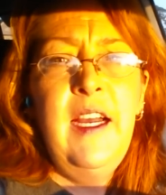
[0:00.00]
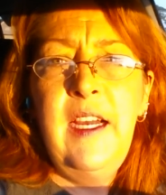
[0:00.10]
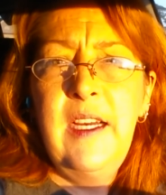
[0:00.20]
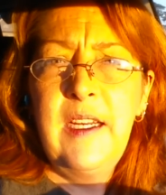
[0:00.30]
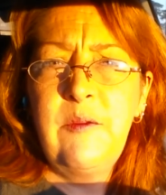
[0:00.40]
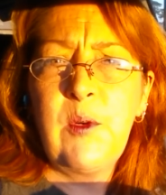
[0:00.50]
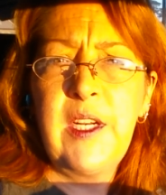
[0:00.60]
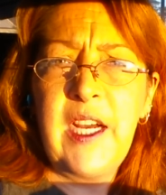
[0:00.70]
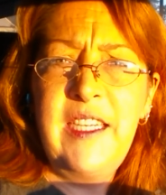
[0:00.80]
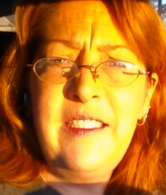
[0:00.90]
And
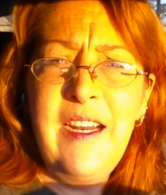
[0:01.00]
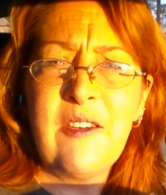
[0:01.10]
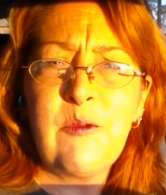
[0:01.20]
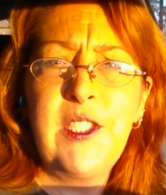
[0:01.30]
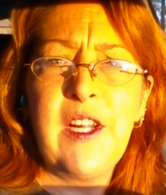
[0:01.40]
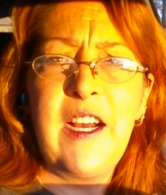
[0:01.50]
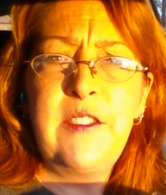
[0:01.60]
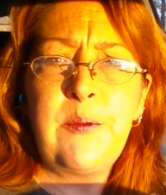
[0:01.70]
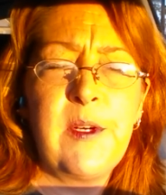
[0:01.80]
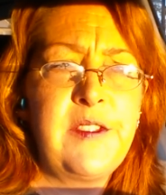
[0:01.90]
what I did not
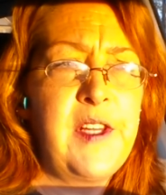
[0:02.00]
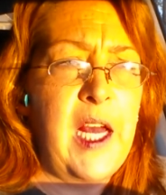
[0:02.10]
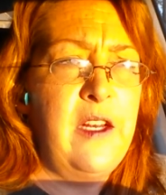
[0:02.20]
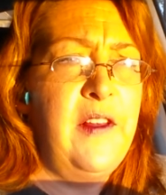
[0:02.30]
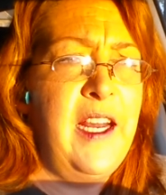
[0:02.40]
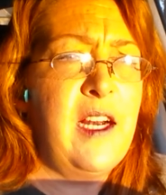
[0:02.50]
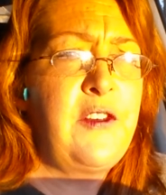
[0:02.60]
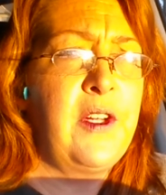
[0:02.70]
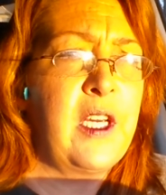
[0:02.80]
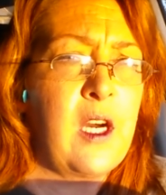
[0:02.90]
realize was that they
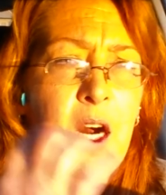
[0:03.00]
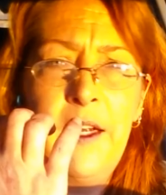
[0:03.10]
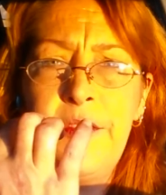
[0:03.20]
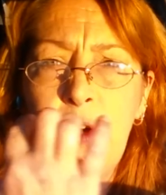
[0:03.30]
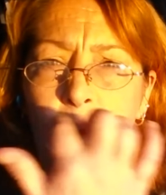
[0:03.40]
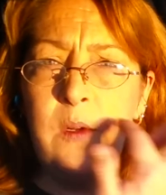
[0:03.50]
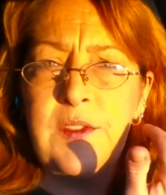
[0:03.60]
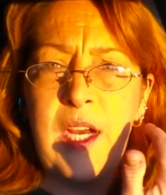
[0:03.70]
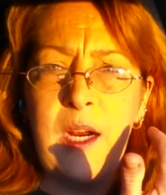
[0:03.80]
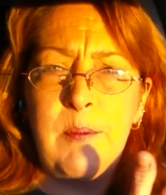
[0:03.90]
actually cut the whole
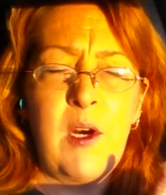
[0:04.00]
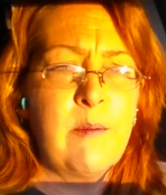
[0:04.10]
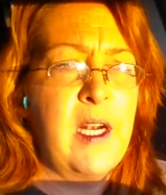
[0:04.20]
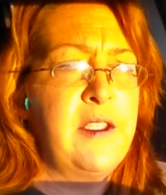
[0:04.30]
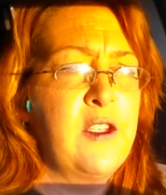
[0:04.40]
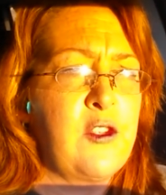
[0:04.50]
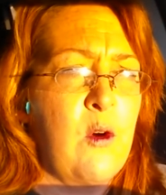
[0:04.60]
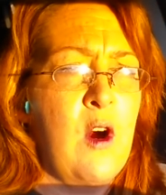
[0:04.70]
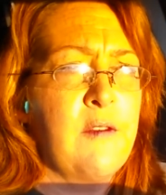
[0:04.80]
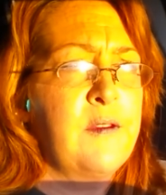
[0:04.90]
top part of my denture
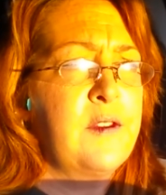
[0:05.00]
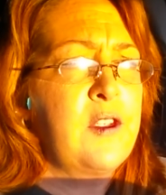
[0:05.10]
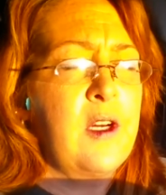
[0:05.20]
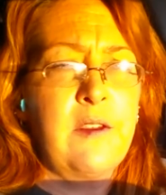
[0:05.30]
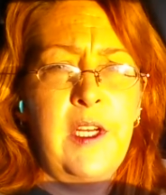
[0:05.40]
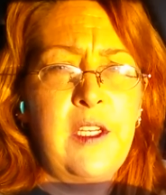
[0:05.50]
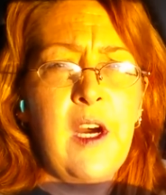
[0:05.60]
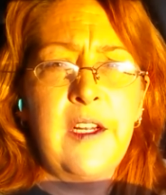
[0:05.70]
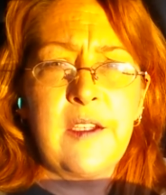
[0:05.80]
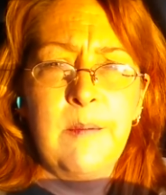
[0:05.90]
off. They
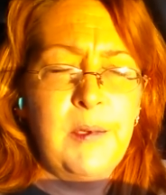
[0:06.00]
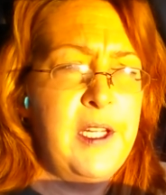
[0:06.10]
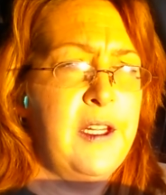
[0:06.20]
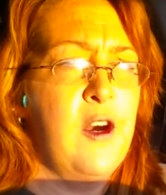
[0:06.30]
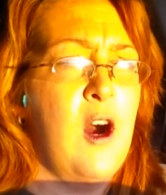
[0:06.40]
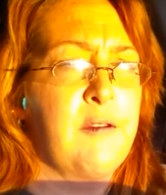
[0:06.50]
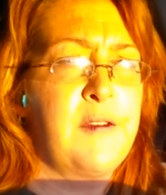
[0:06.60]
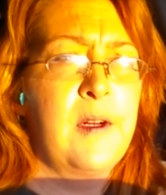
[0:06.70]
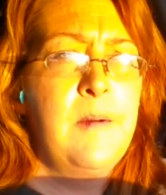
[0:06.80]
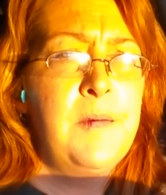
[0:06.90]
cut it completely off.
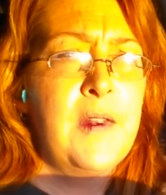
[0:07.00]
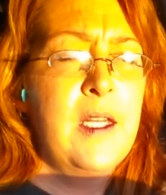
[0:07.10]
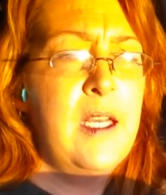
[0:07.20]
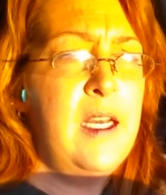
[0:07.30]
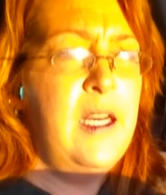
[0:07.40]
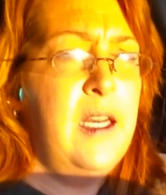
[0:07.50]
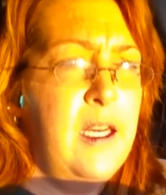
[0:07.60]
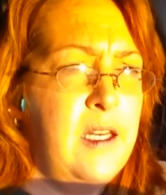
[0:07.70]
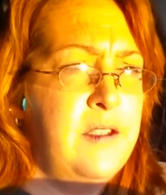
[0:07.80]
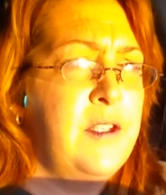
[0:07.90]

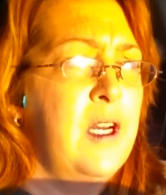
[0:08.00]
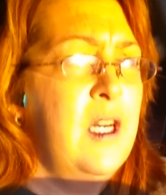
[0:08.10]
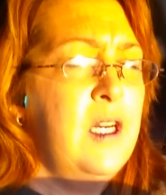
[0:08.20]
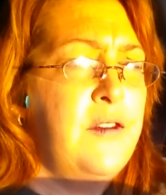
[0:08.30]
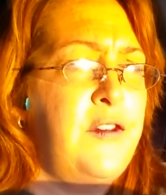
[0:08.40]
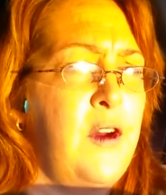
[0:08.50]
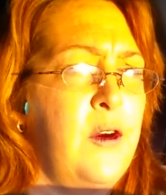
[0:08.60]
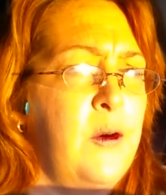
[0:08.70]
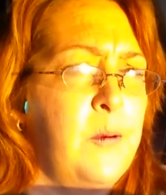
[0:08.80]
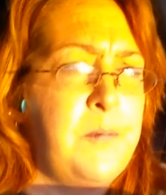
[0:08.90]
And
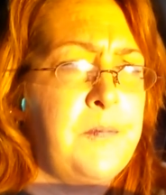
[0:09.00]
so